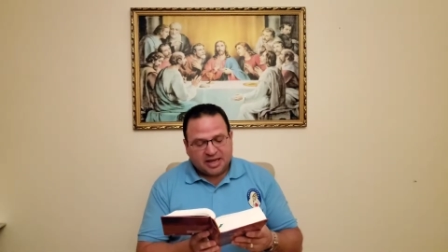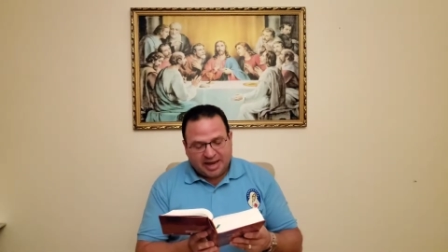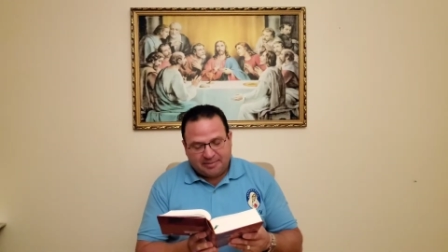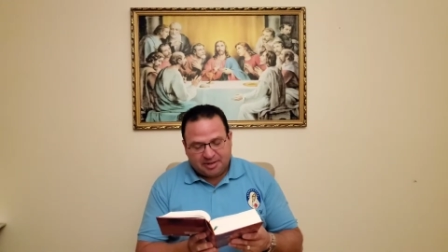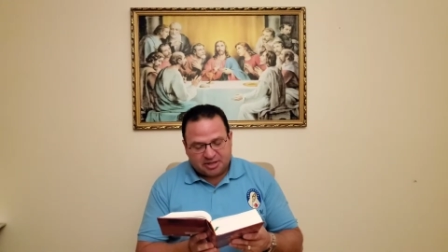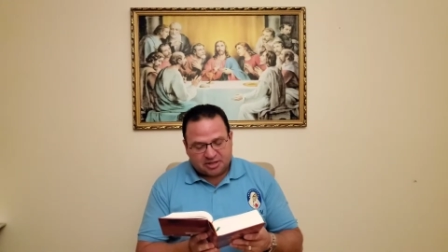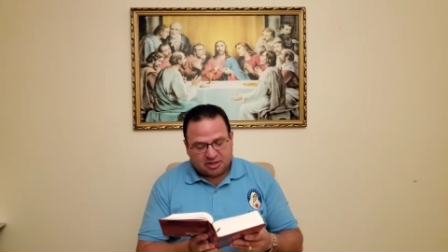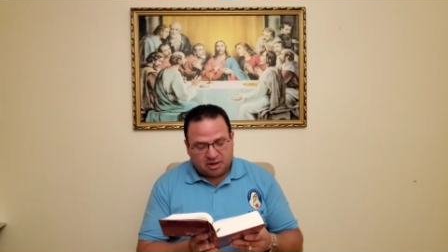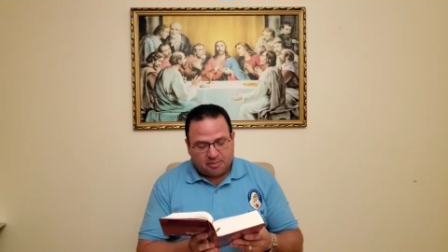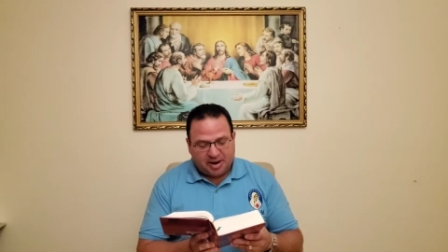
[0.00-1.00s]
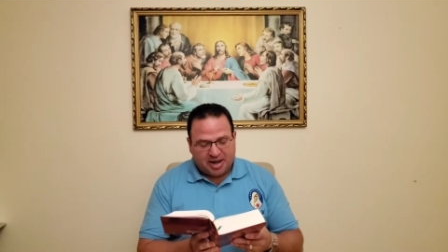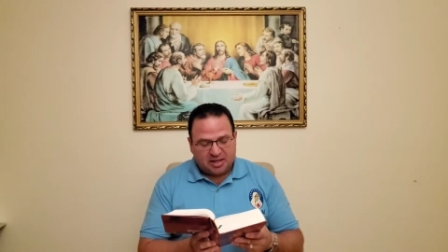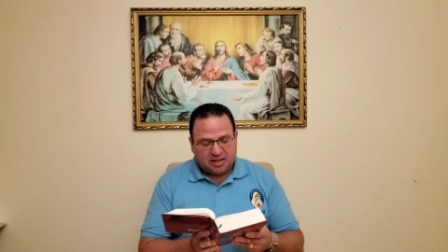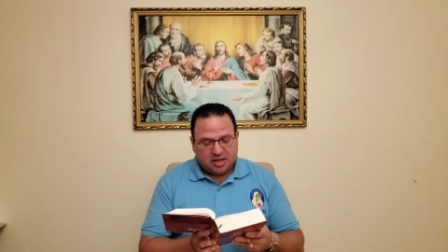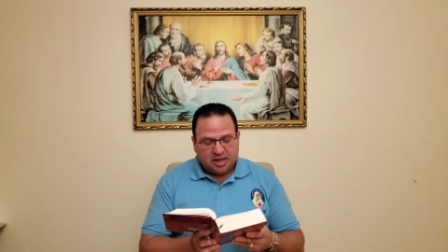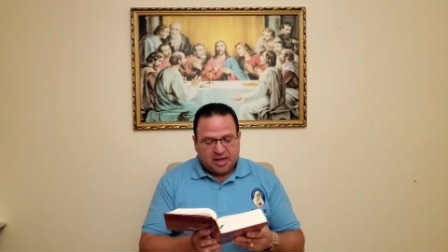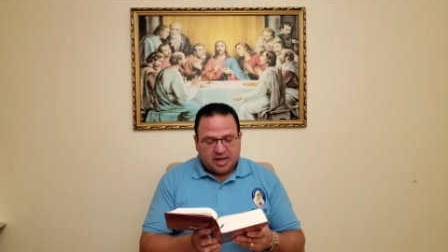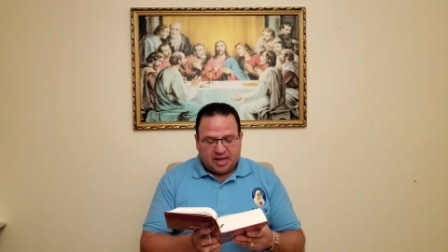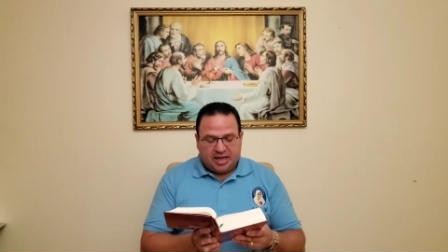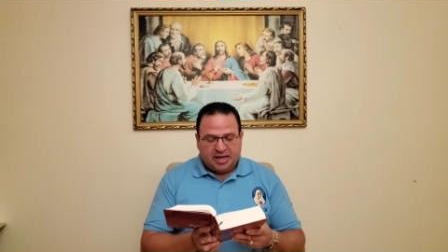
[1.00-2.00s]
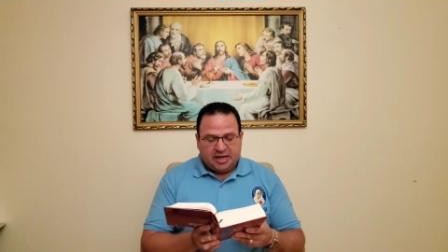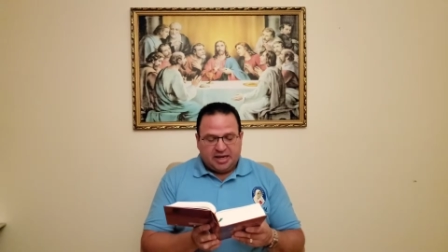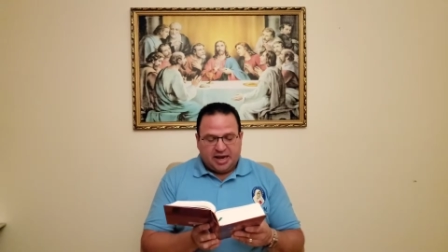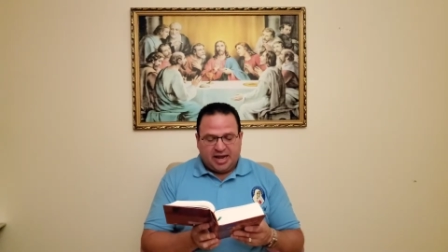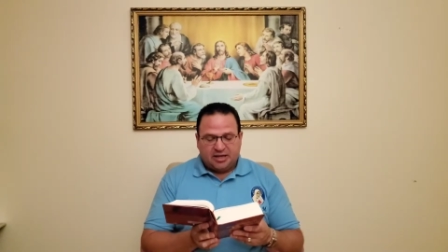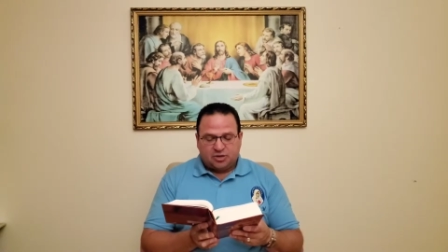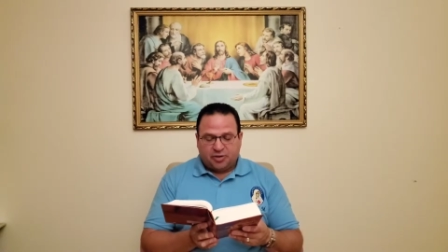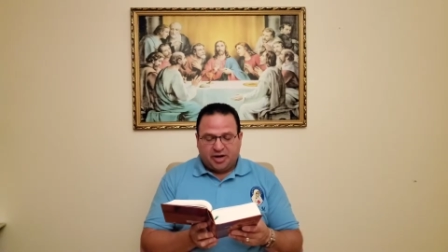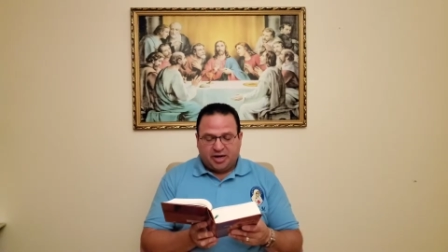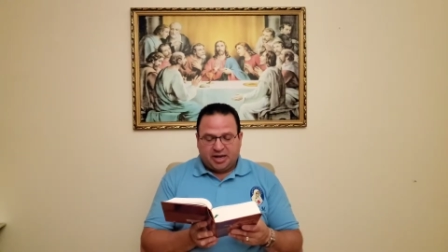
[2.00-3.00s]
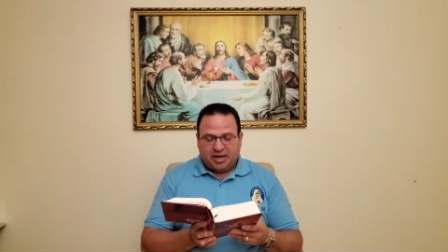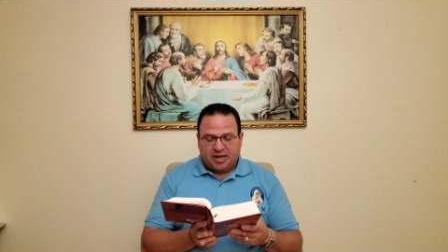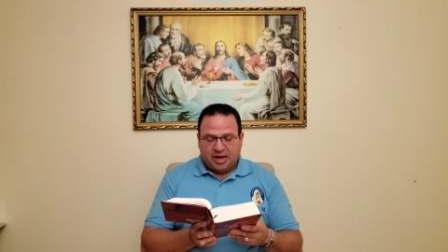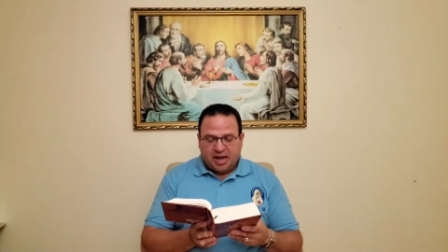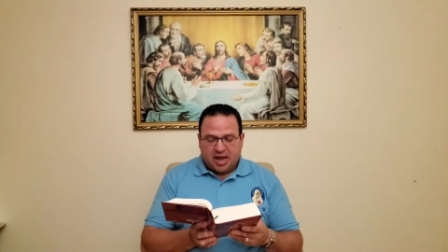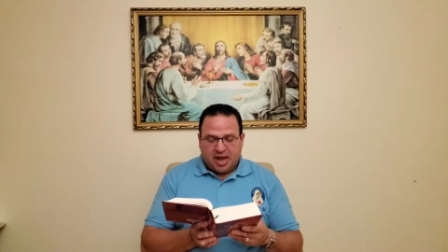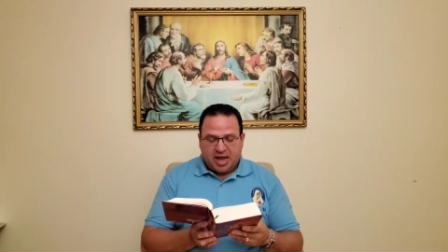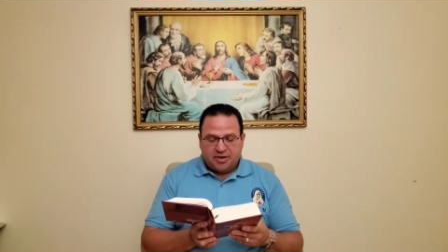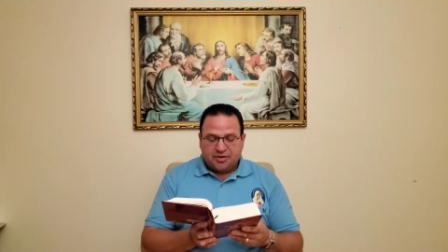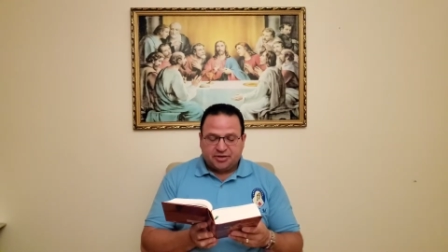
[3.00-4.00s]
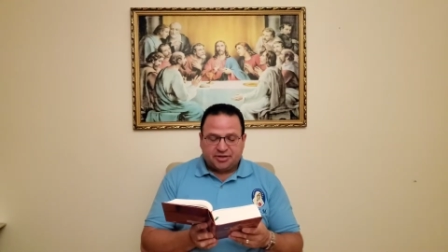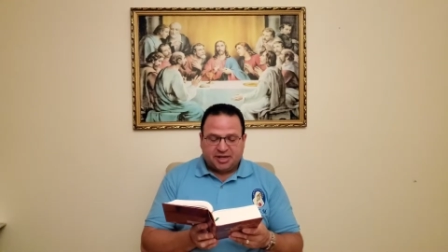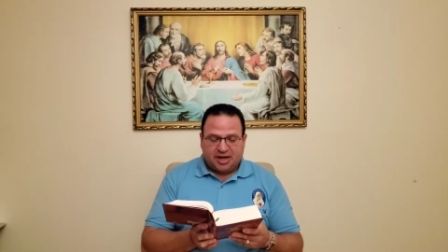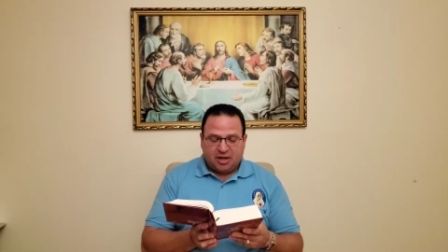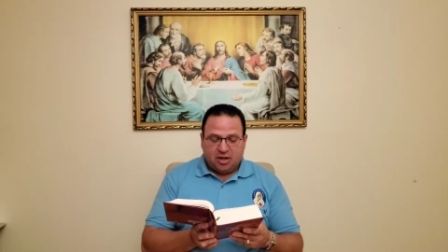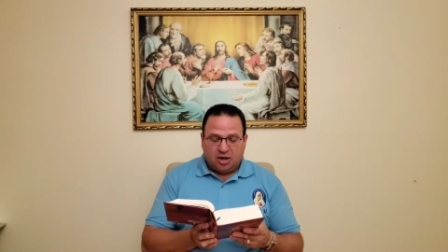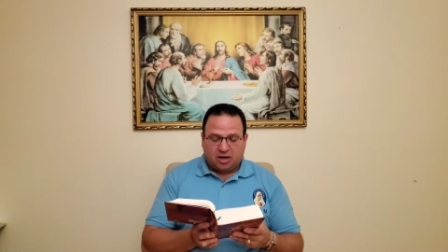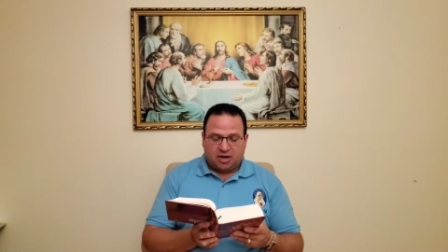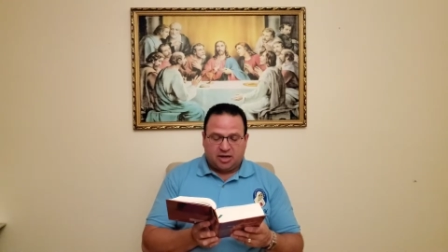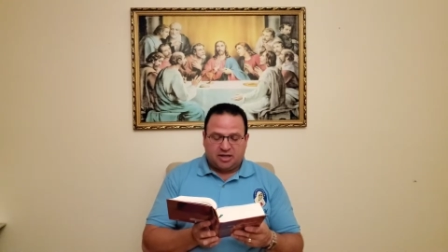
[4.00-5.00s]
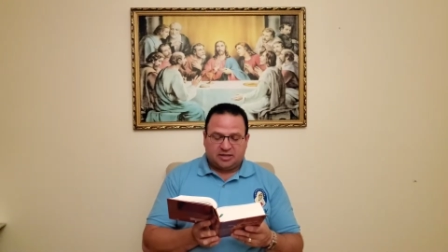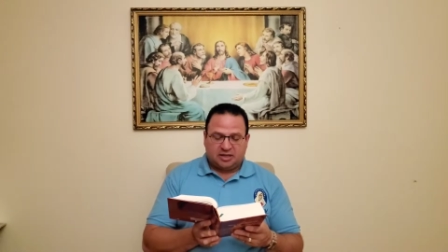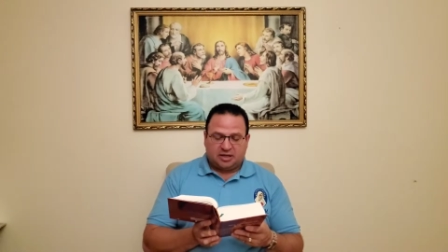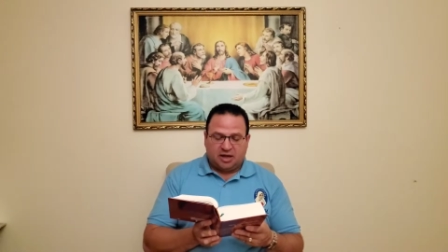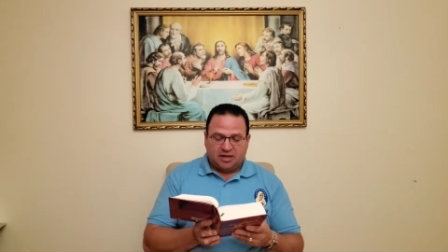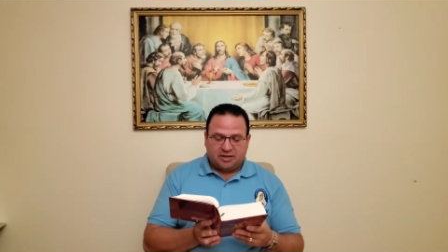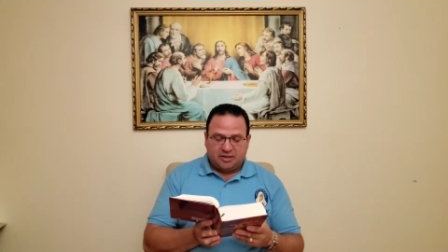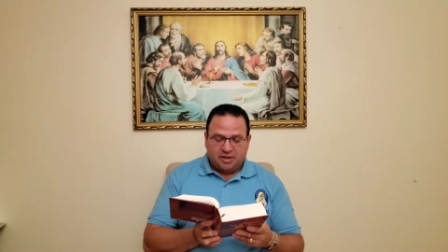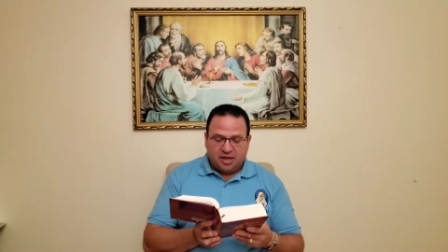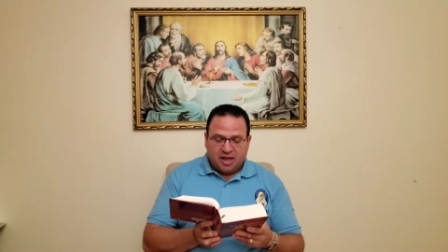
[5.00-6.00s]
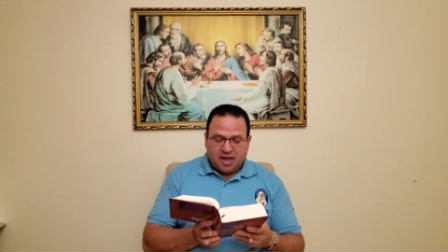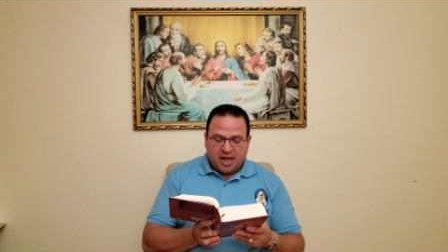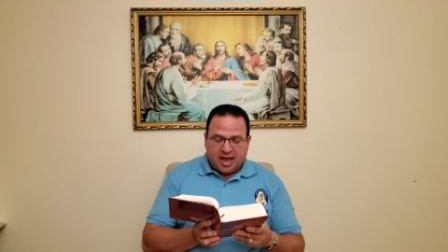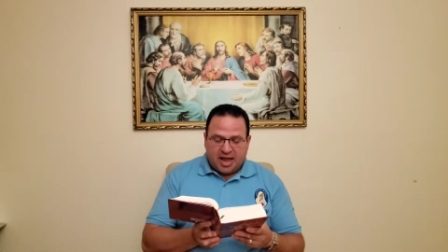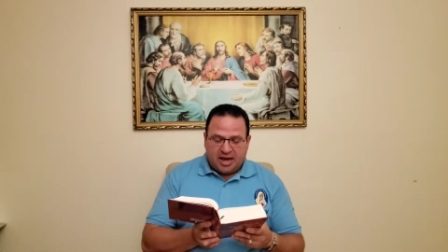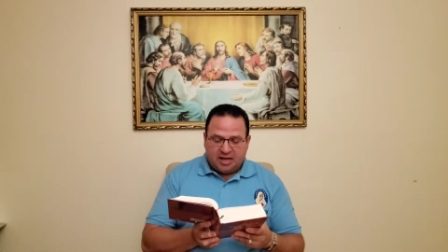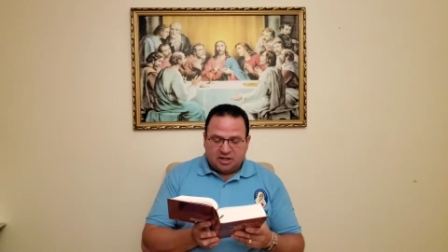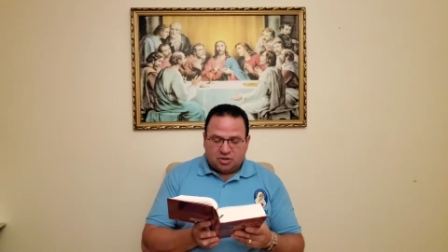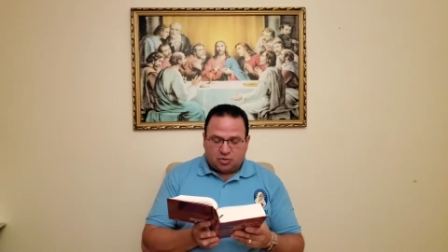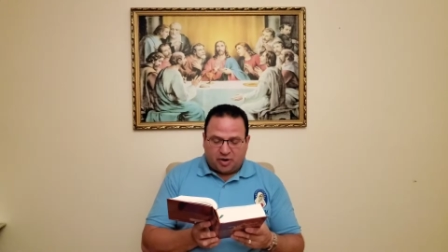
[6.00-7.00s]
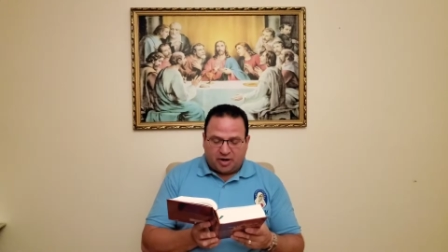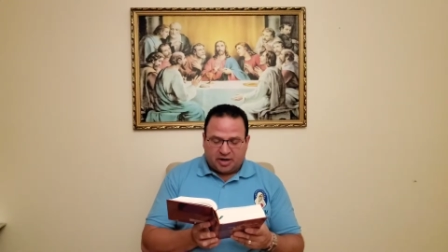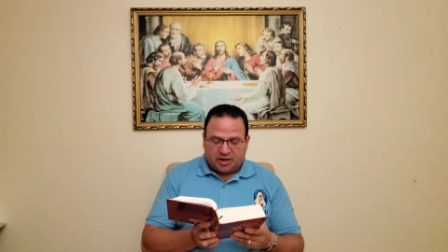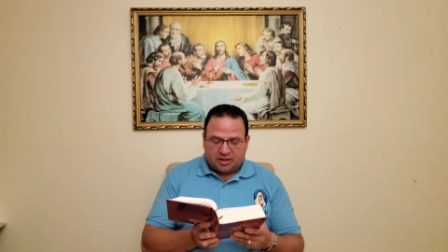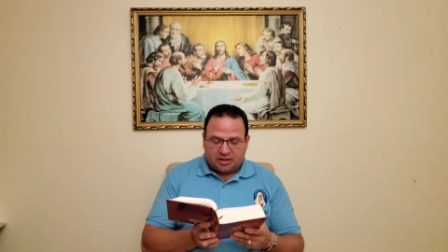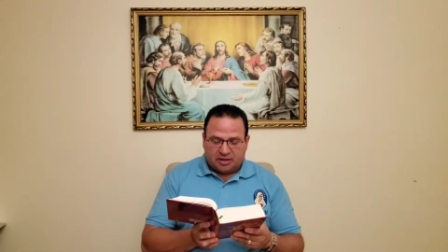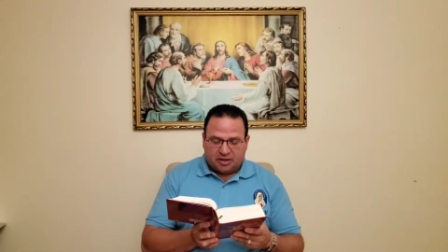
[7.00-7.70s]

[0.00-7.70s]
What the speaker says: came the Son of Man, eating and drinking, and you say, look, is a glutton and a drunkard,